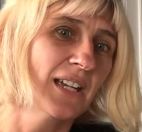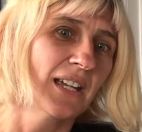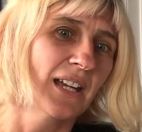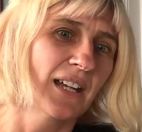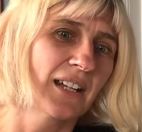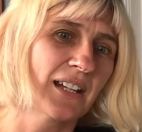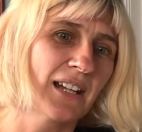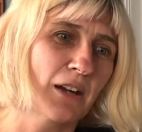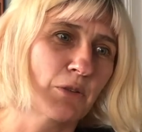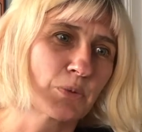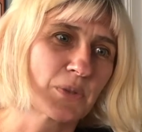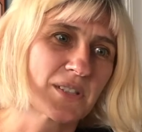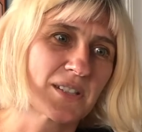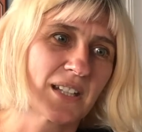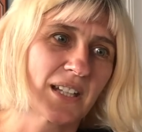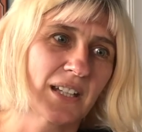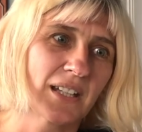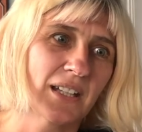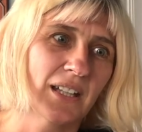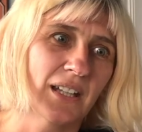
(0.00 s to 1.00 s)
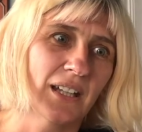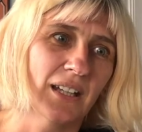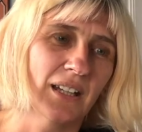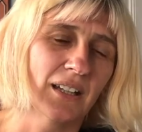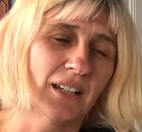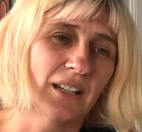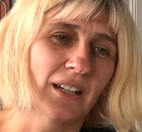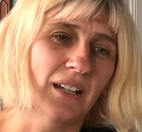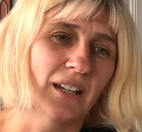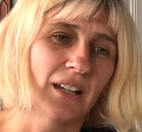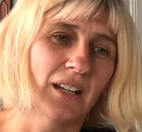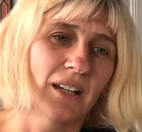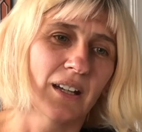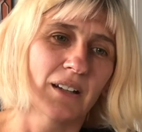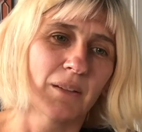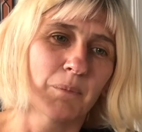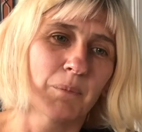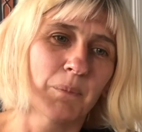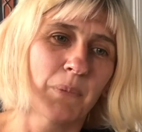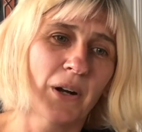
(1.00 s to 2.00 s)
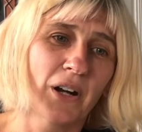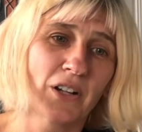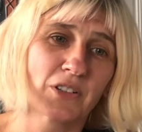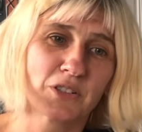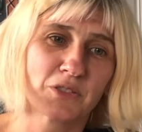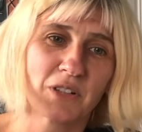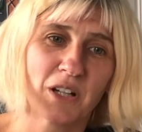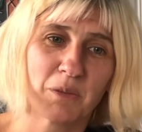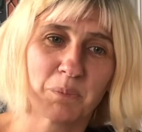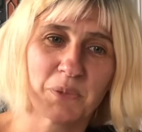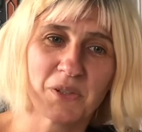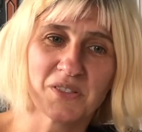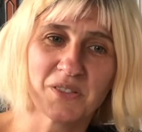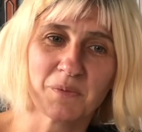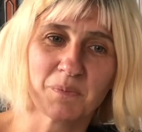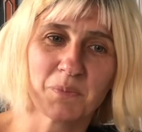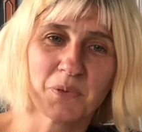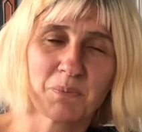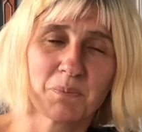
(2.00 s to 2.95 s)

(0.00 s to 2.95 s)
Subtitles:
And I would say part of our prison